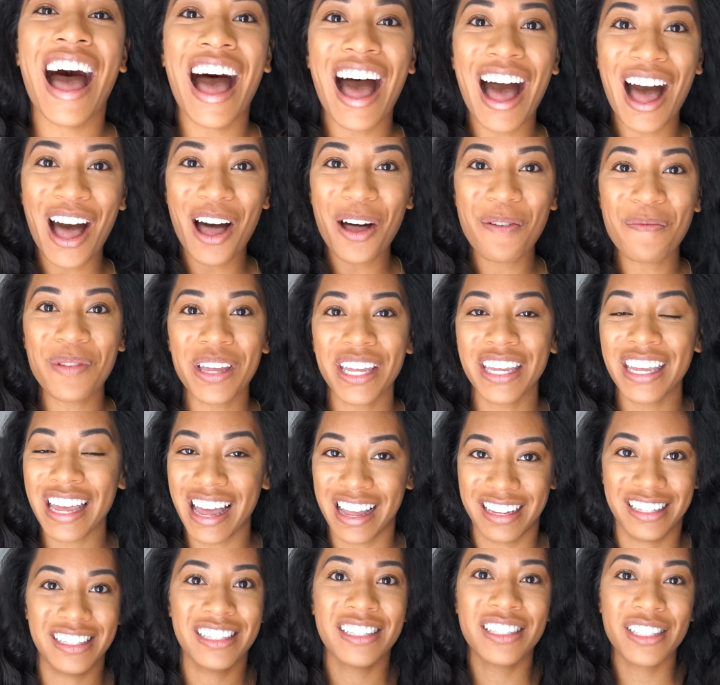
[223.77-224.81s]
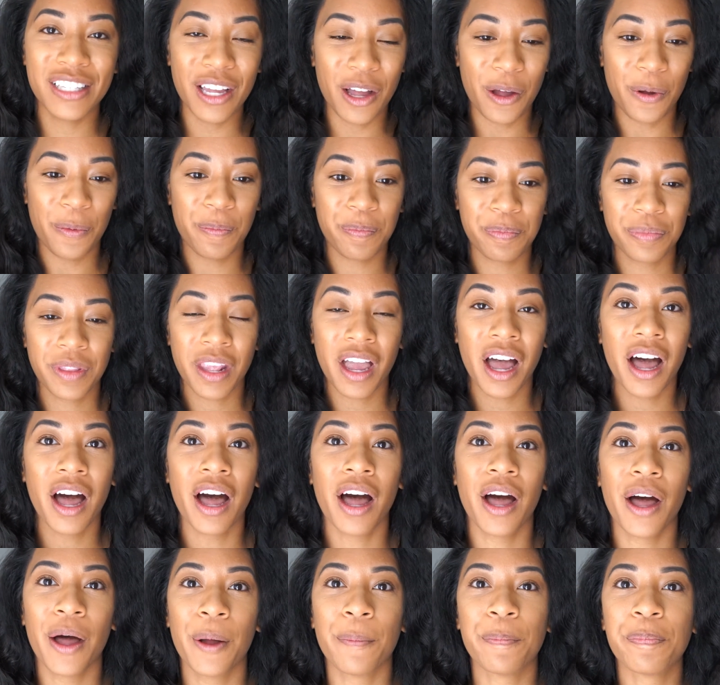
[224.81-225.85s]
Shining! Yes, so,
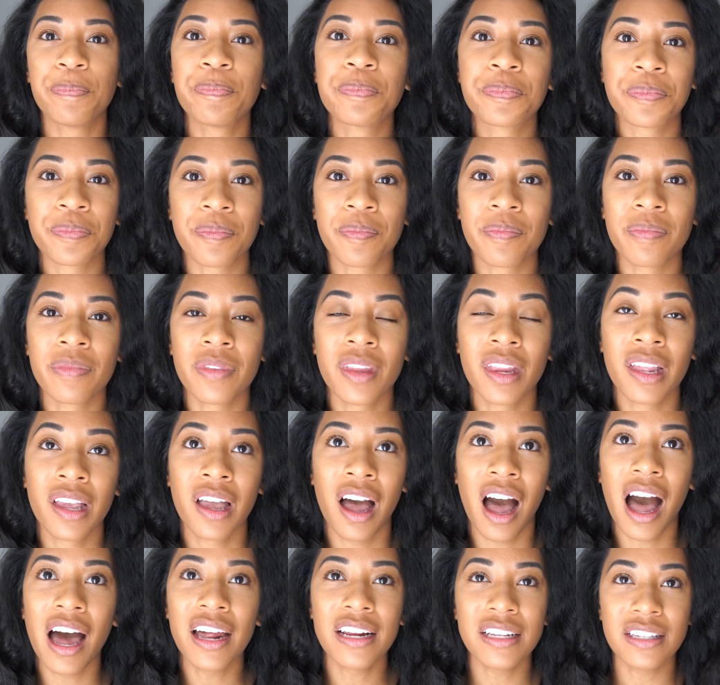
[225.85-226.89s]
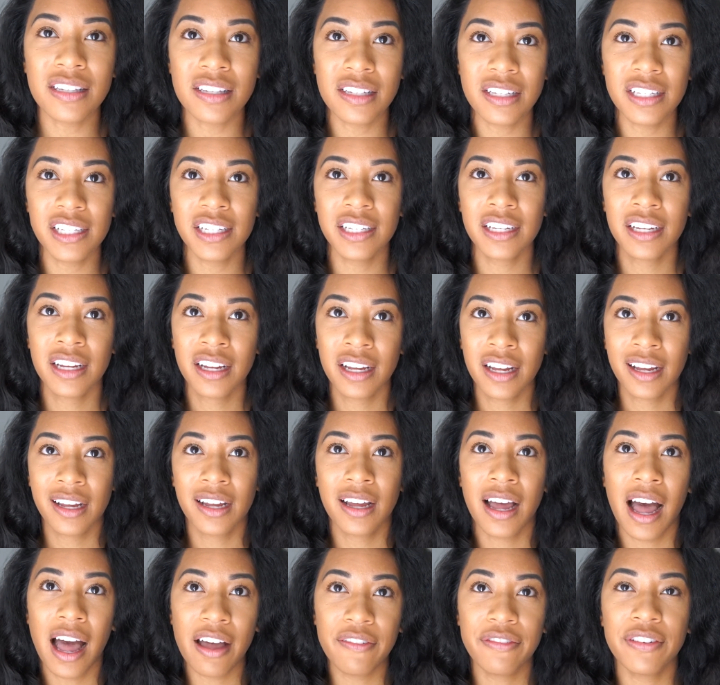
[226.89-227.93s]
honestly,
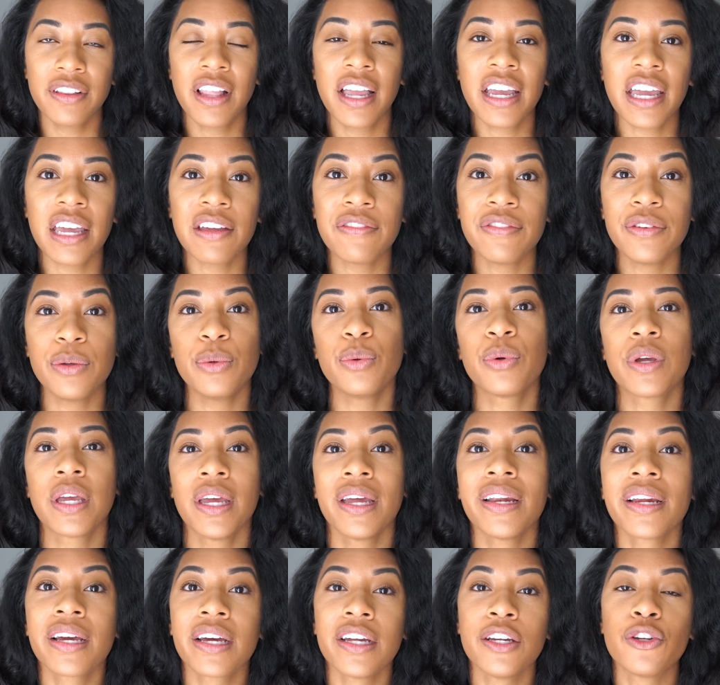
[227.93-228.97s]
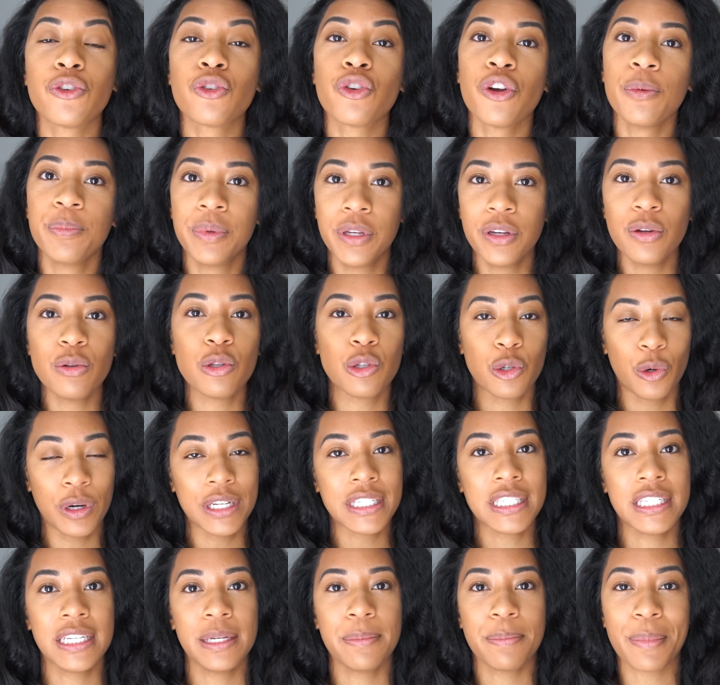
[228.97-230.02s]
I feel like if you can contribute
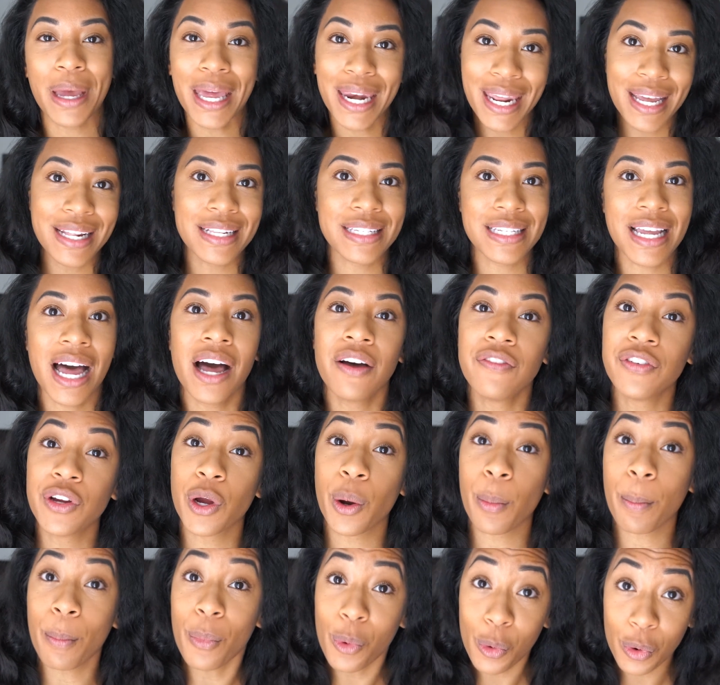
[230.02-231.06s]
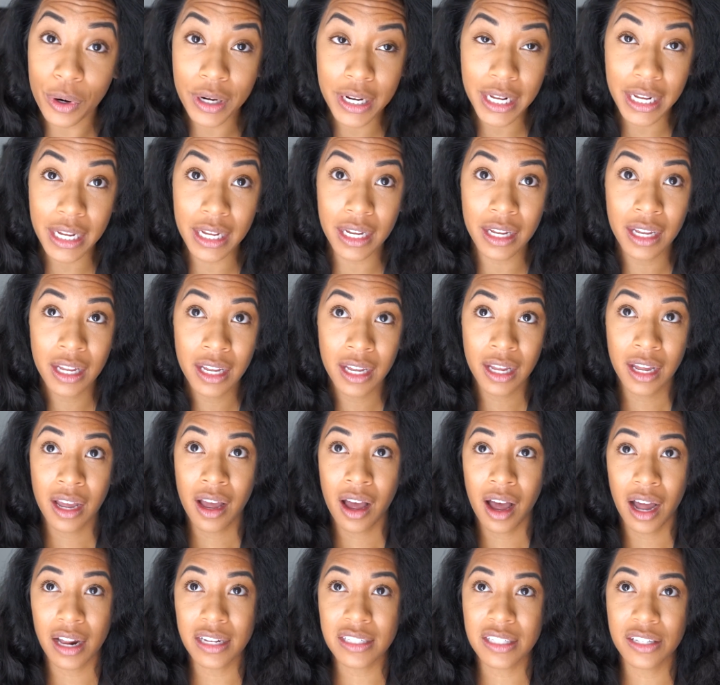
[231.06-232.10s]
20 minutes of your morning,
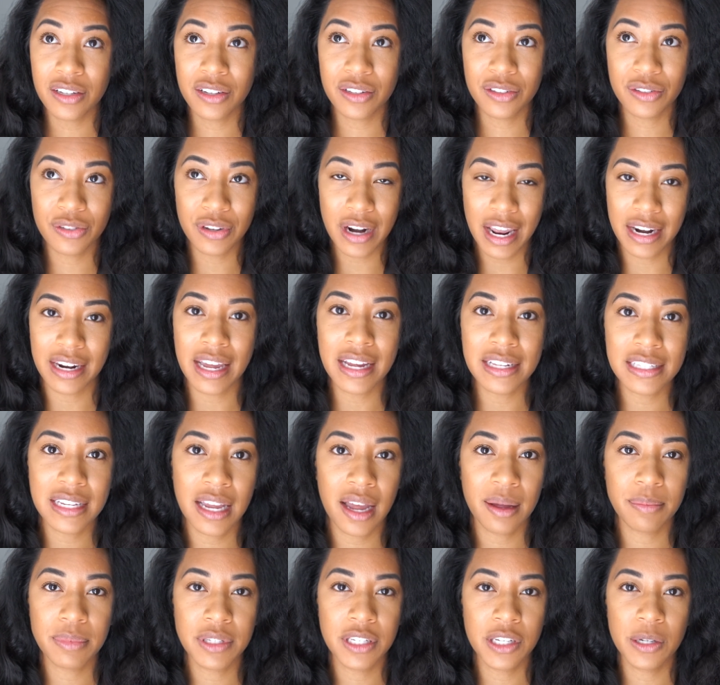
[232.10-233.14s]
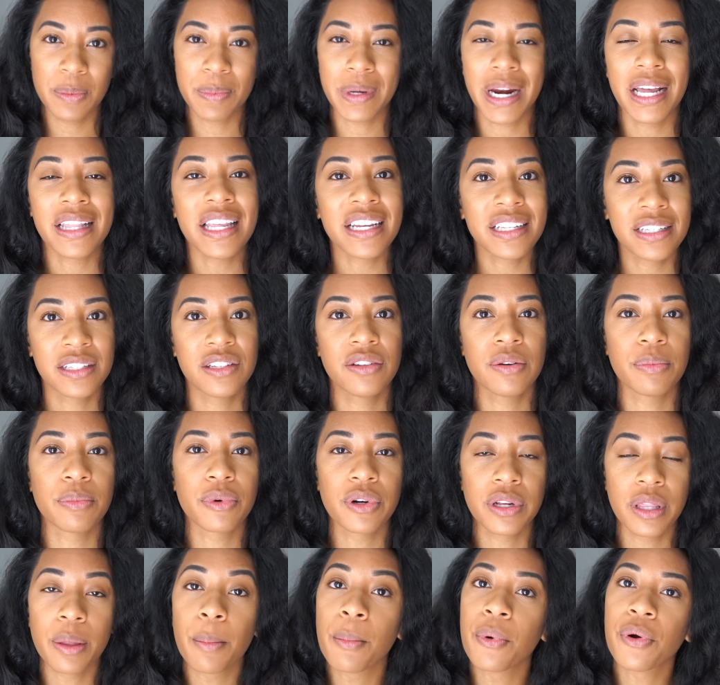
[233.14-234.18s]
honestly you can do it at nighttime too, but I like to do it
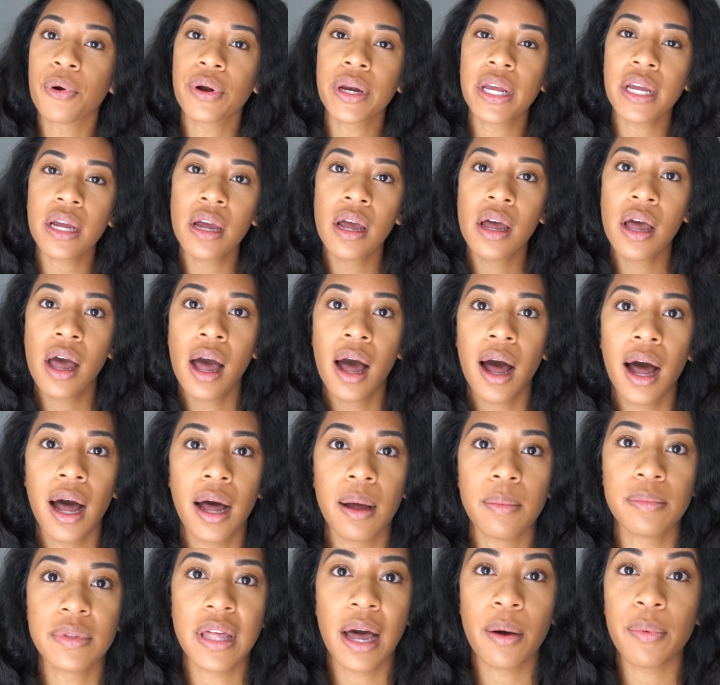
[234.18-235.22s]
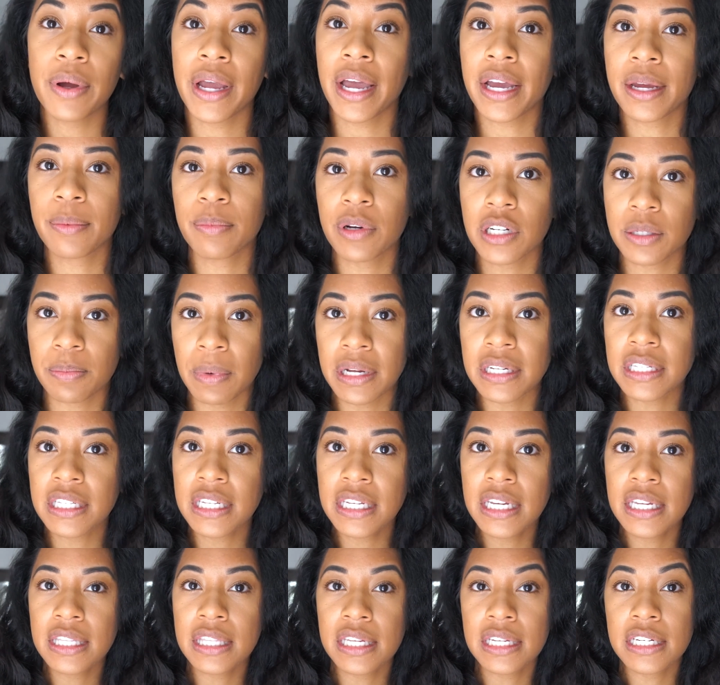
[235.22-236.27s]
more in the morning. That way I can brush my
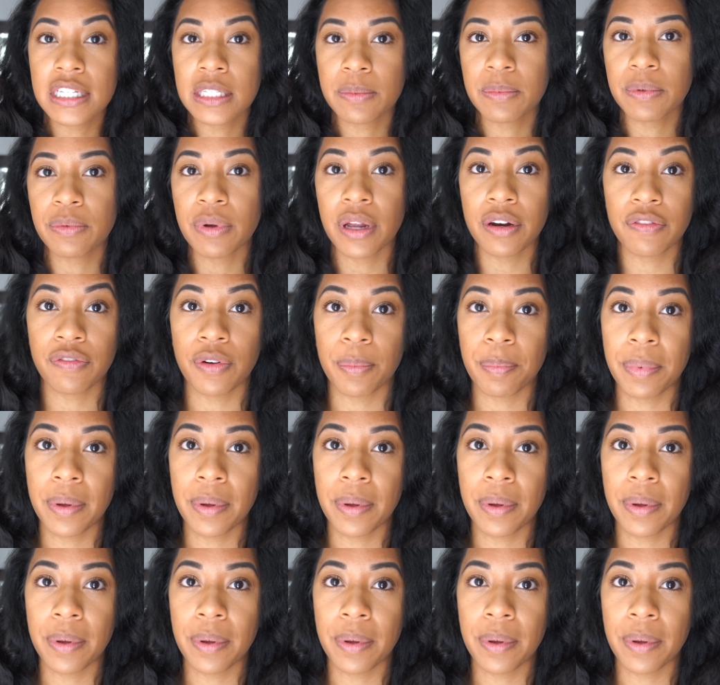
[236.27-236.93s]
teeth and just be ready